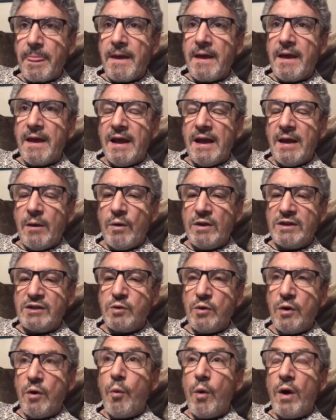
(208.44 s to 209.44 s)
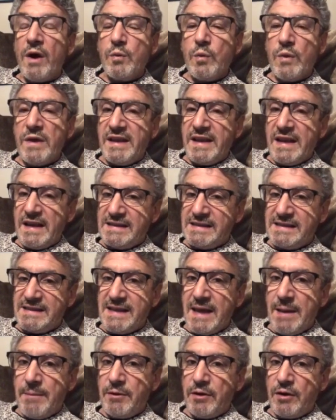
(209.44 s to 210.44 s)
And I went to a 1-weekend
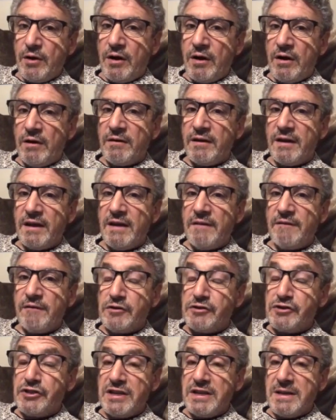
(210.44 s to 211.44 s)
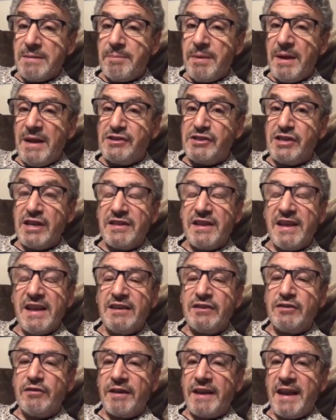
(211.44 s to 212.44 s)
seminar in Virginia Beach at the
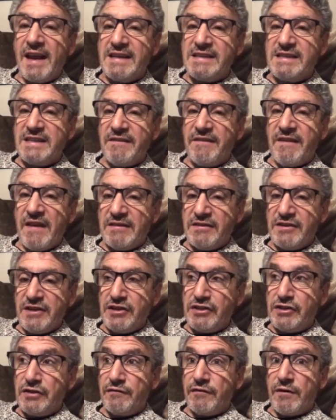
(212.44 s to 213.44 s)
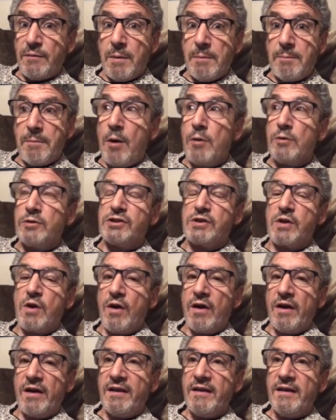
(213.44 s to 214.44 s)
Edgar Cayce Foundation from a
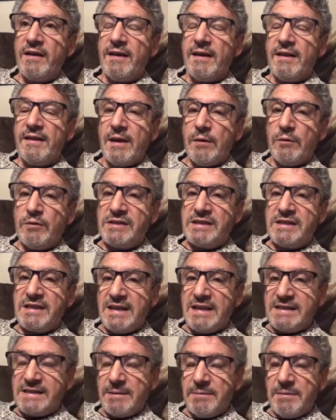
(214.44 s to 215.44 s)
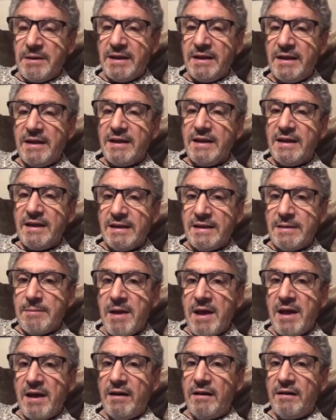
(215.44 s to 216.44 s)
postcard that was sent to me in the
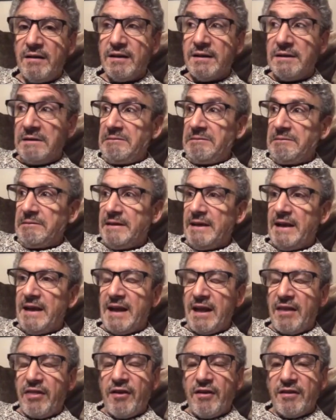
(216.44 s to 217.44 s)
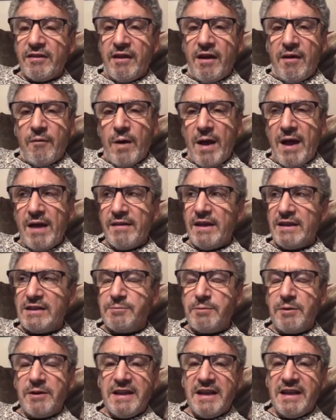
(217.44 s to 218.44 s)
mail. And I thought, oh, wow, that's
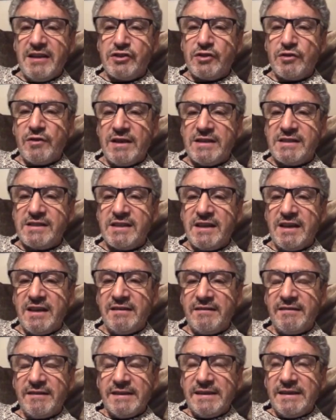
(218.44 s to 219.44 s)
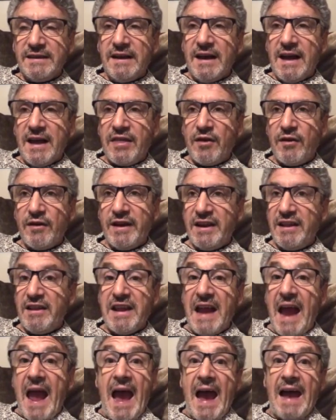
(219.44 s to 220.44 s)
pretty interesting. I thought either
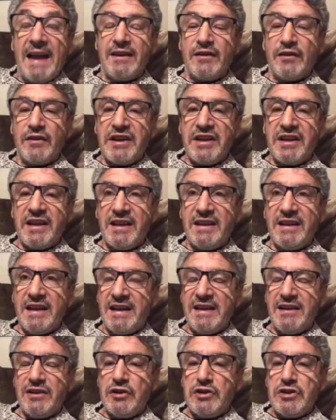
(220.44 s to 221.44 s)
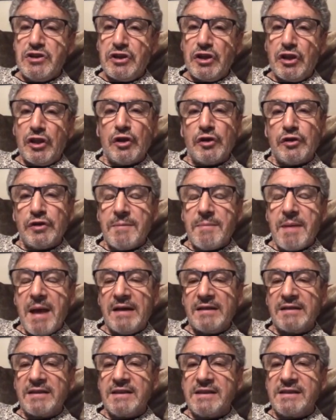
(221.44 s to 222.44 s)
you had it or you didn't. I didn't know you could learn
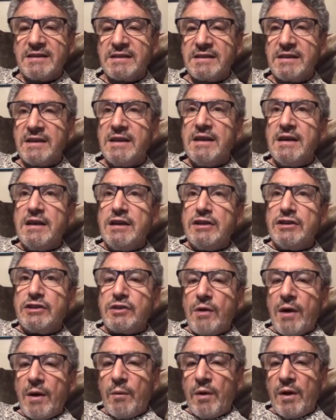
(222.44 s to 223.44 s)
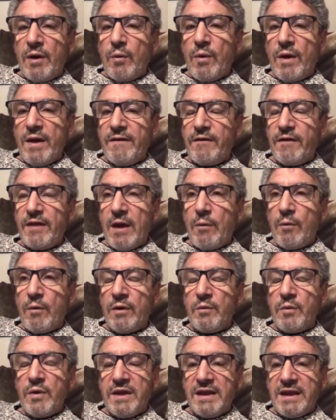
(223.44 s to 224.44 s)
about this. So I went away for that
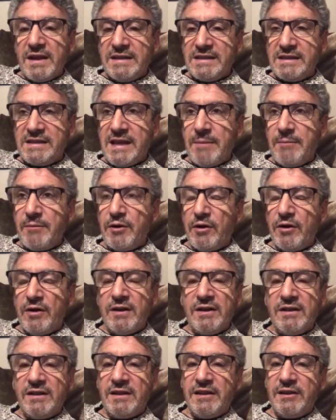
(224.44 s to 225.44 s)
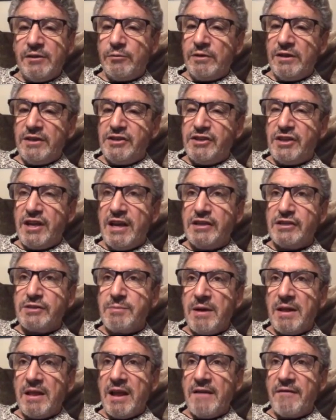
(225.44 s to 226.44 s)
1-weekend seminar, and it literally changed
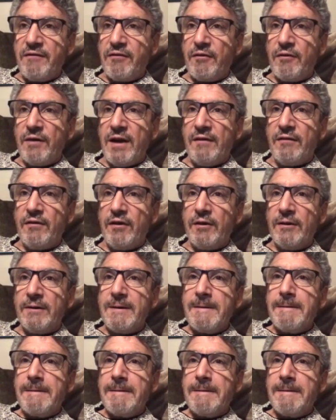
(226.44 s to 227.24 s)
my life forever.